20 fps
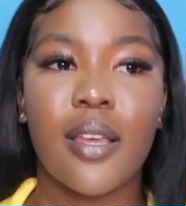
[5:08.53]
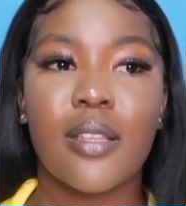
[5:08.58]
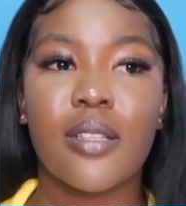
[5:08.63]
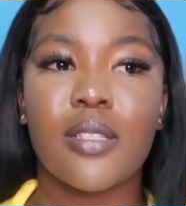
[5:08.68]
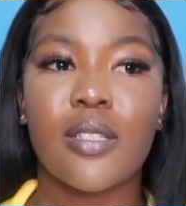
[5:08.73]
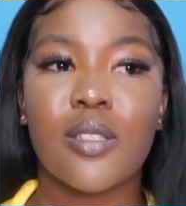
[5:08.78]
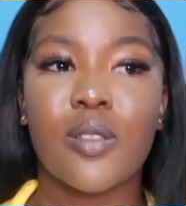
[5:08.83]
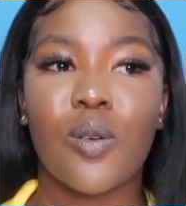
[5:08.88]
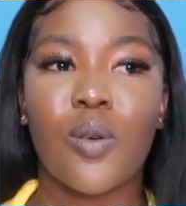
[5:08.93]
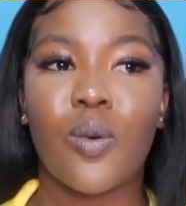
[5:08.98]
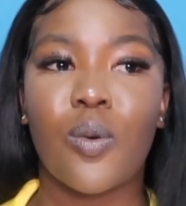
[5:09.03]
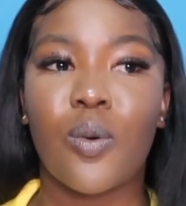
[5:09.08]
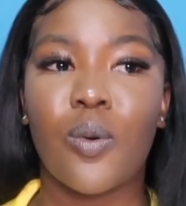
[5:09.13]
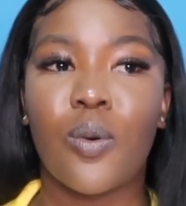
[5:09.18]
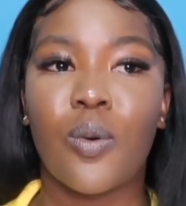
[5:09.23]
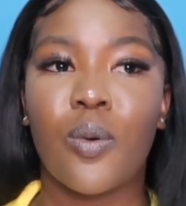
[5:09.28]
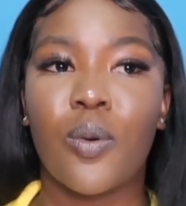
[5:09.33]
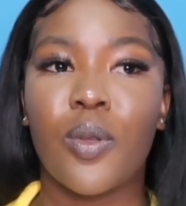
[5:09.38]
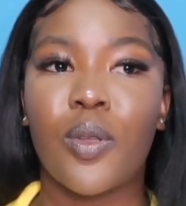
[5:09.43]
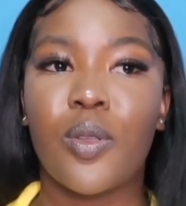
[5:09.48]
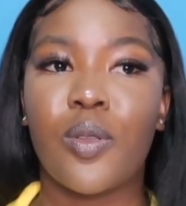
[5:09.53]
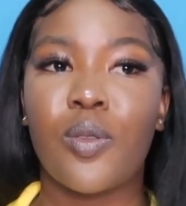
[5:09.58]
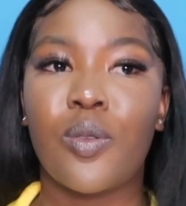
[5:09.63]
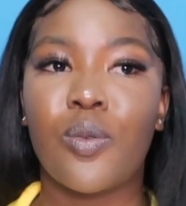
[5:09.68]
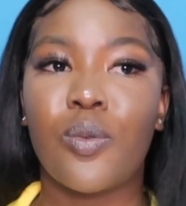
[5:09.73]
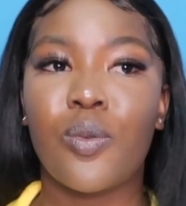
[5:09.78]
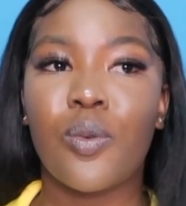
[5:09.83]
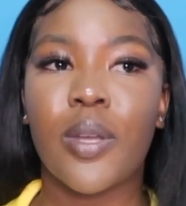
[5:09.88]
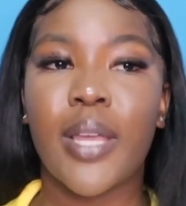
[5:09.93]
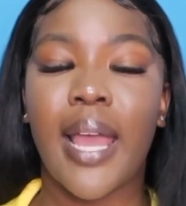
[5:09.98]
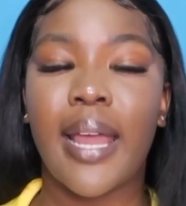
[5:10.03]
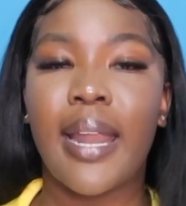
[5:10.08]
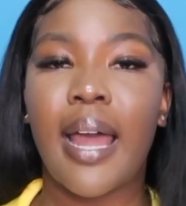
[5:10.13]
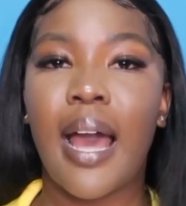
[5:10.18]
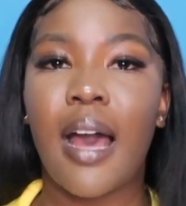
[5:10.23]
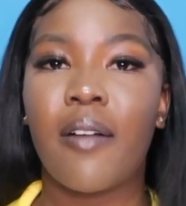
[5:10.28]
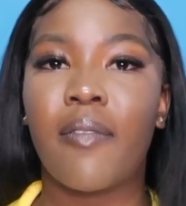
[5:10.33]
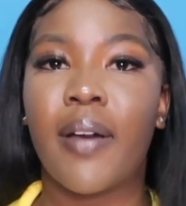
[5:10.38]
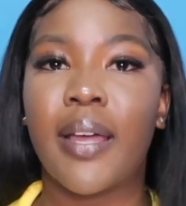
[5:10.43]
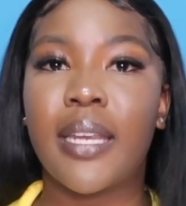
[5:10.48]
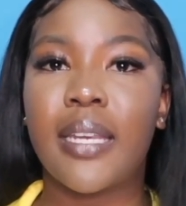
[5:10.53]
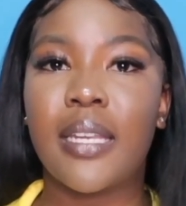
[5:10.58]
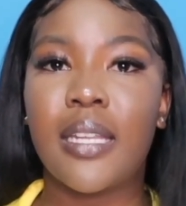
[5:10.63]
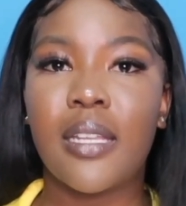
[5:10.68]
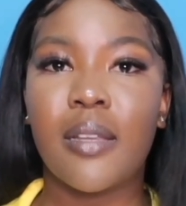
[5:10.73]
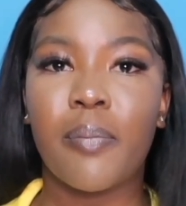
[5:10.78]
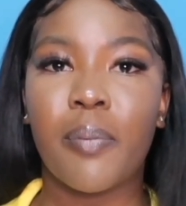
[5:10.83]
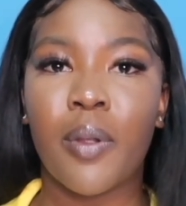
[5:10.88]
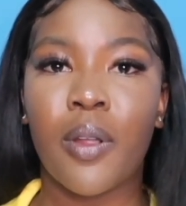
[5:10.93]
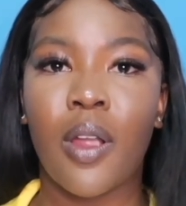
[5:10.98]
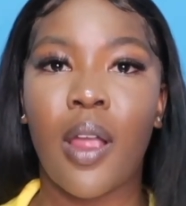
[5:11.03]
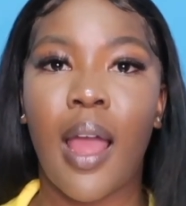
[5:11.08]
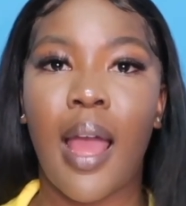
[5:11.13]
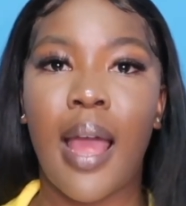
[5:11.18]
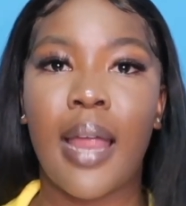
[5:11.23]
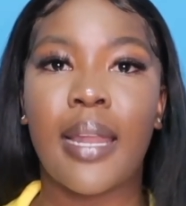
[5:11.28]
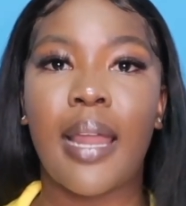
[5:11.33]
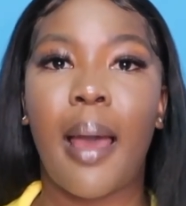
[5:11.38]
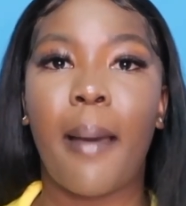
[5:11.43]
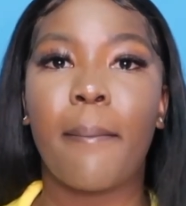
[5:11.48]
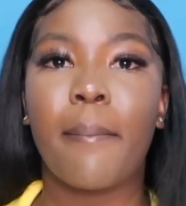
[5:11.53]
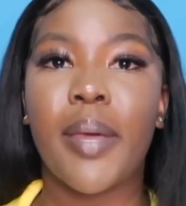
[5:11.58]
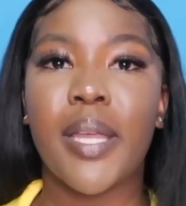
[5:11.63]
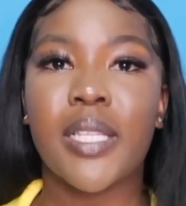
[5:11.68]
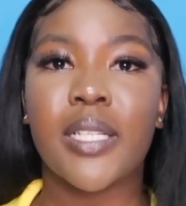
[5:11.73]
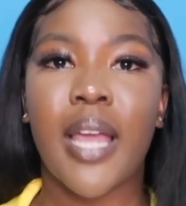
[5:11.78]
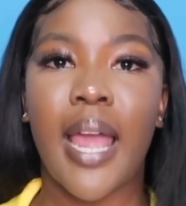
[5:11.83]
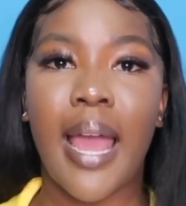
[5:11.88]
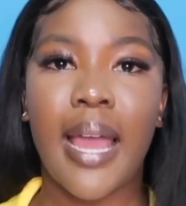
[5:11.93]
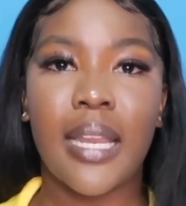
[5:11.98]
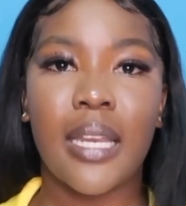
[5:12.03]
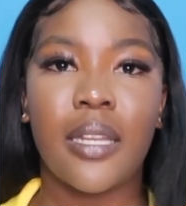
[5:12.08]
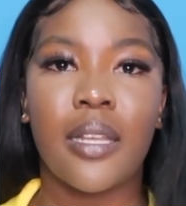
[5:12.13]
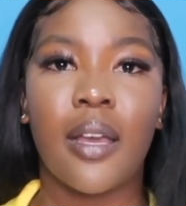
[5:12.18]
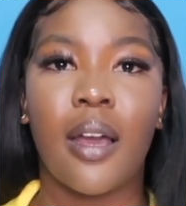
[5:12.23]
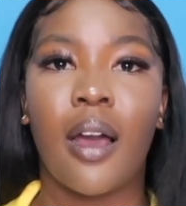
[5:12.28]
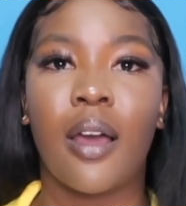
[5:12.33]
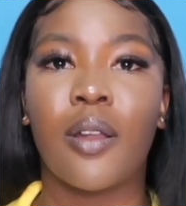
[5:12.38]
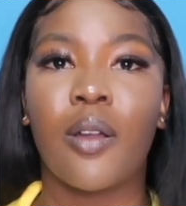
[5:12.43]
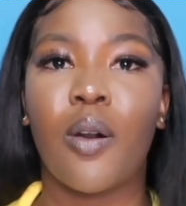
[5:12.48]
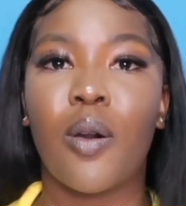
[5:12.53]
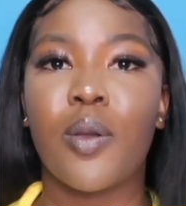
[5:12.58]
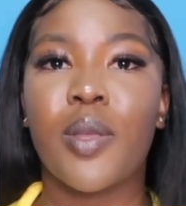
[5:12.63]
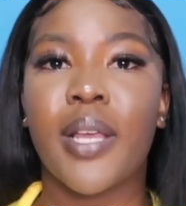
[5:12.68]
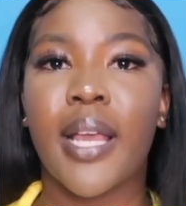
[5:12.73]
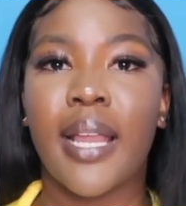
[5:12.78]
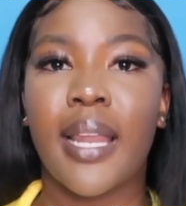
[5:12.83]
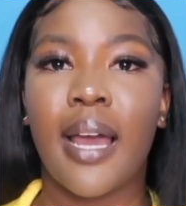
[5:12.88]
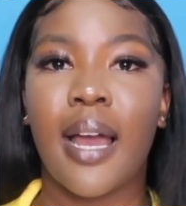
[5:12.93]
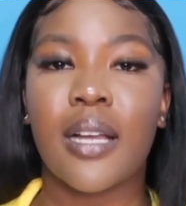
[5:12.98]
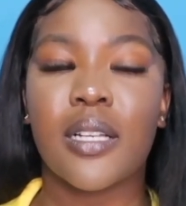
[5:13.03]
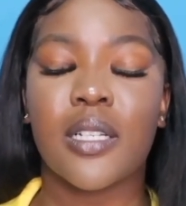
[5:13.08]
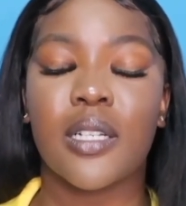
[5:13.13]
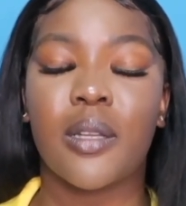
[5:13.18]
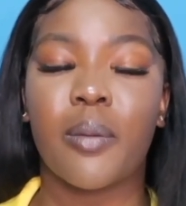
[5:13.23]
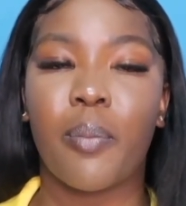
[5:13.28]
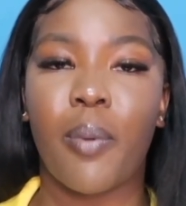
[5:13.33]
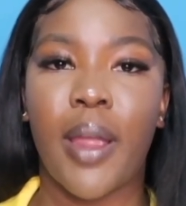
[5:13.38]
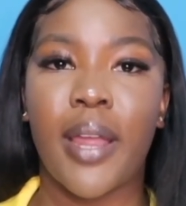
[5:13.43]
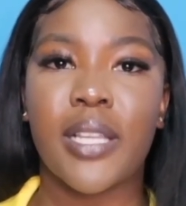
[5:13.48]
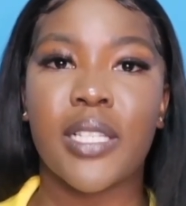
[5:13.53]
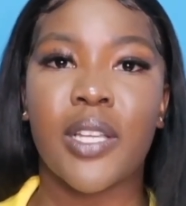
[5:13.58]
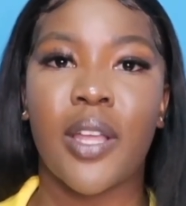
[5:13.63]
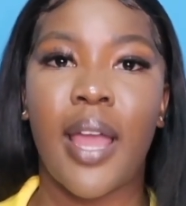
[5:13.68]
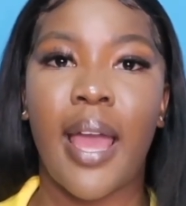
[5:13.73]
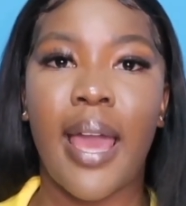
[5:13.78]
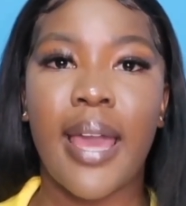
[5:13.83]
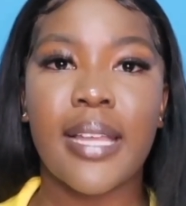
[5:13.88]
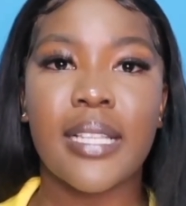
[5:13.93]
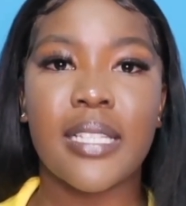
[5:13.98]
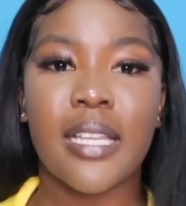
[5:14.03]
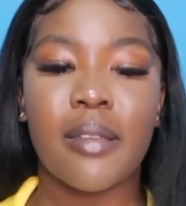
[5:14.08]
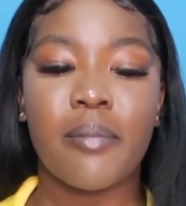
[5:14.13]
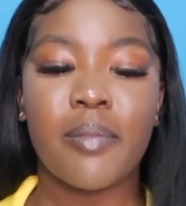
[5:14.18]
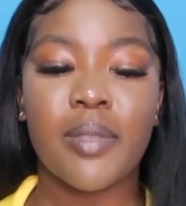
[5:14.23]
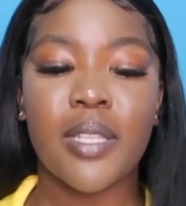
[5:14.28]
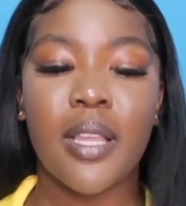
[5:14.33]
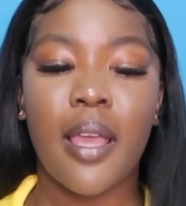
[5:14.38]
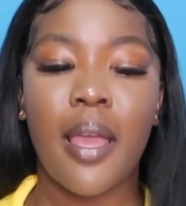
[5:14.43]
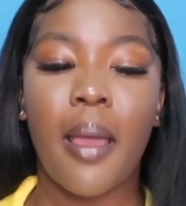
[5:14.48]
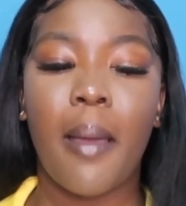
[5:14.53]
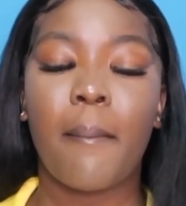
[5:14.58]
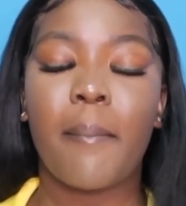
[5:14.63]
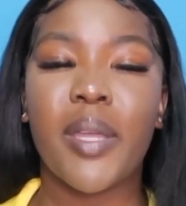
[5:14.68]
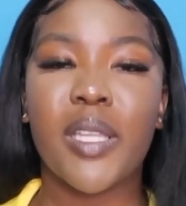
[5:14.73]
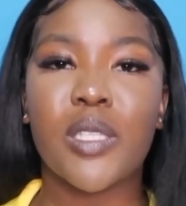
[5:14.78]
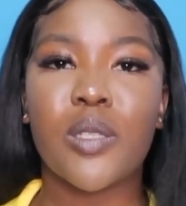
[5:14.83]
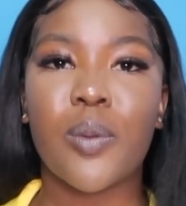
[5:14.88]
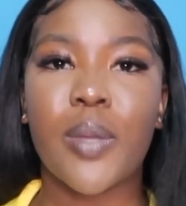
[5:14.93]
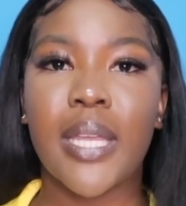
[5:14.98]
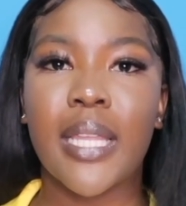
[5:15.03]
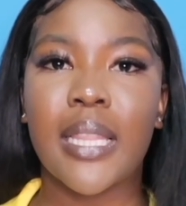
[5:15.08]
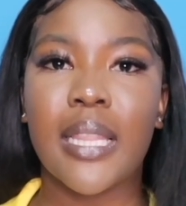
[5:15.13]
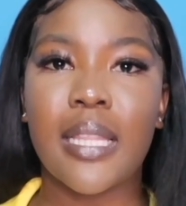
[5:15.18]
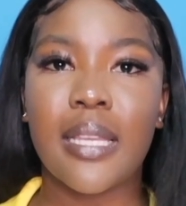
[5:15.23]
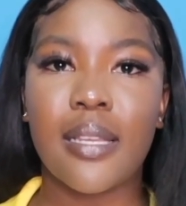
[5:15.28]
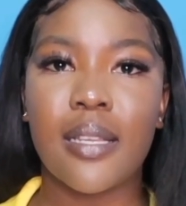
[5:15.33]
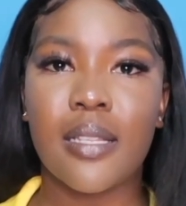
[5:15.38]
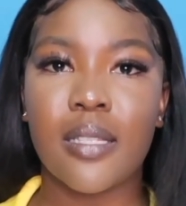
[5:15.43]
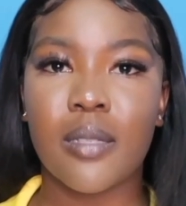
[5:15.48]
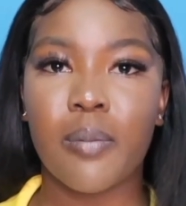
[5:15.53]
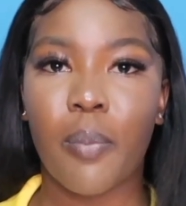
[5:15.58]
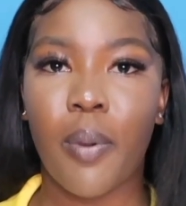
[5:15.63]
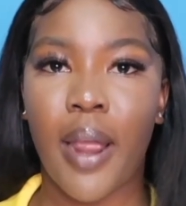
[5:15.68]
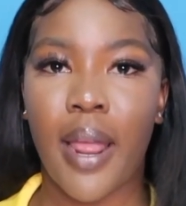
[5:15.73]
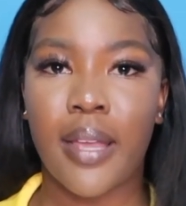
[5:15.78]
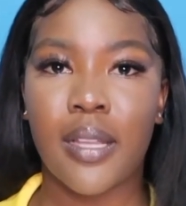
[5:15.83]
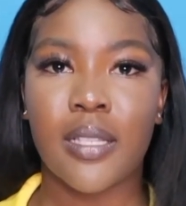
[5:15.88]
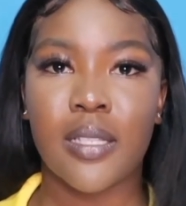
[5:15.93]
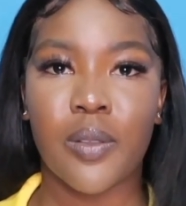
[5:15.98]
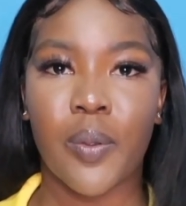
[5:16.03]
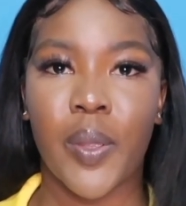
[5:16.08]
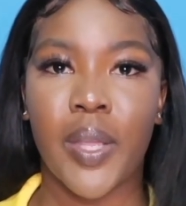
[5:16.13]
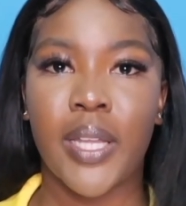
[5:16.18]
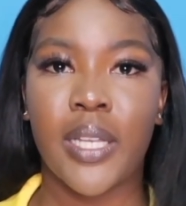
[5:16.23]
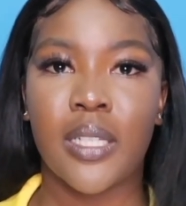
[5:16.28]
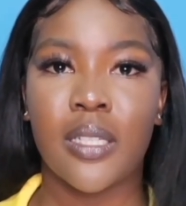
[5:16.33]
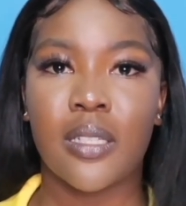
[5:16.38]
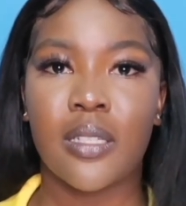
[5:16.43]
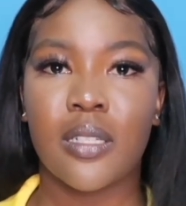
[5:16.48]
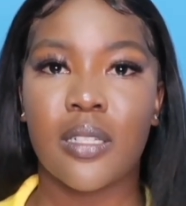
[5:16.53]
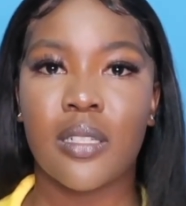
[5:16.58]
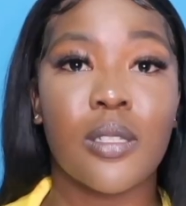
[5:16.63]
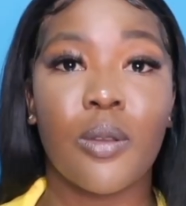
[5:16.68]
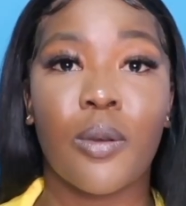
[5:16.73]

So you can have a deeper and a better idea on how you can actually price your items between these price range.